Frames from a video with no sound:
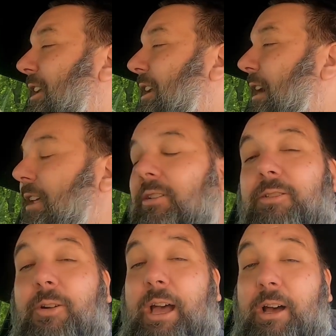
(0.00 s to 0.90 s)
Now I
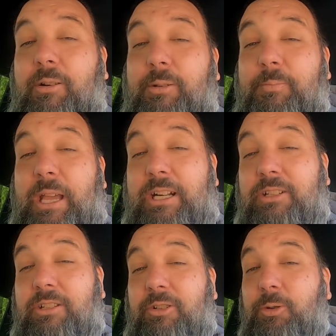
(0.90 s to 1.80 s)
don't know how it
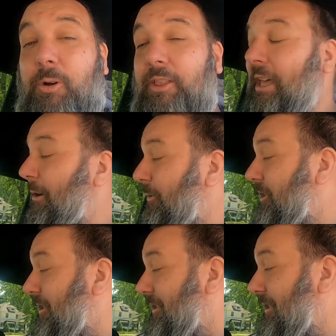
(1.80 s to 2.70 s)
managed to do all that
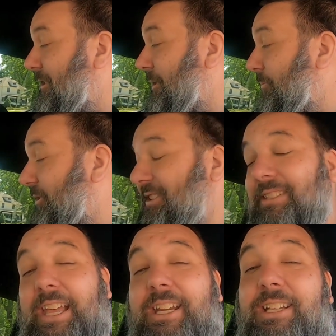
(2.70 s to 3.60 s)
with just a simple
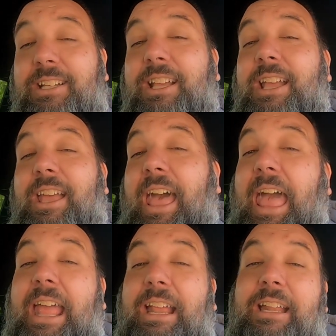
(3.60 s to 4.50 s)
setting,
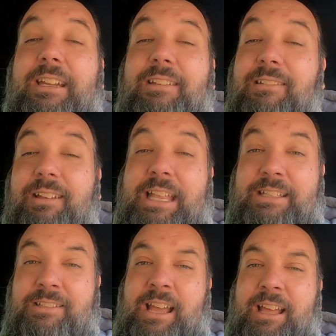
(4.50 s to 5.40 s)
and
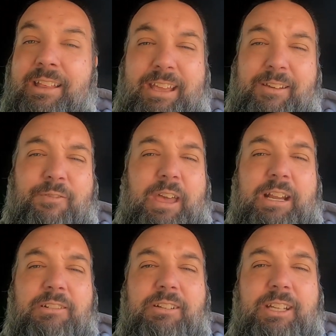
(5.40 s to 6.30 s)
it's not like a
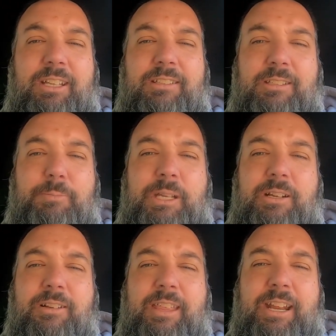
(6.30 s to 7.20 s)
factory
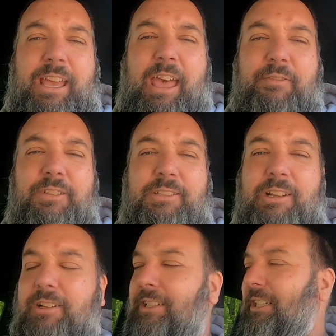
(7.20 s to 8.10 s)
speaker that I have
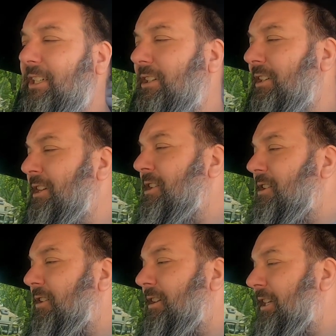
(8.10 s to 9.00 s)
installed in here
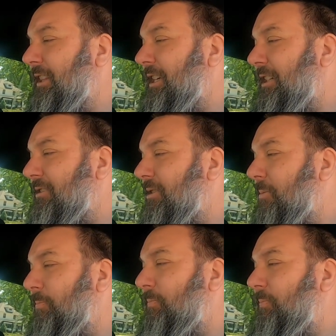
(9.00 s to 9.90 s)
or anything, so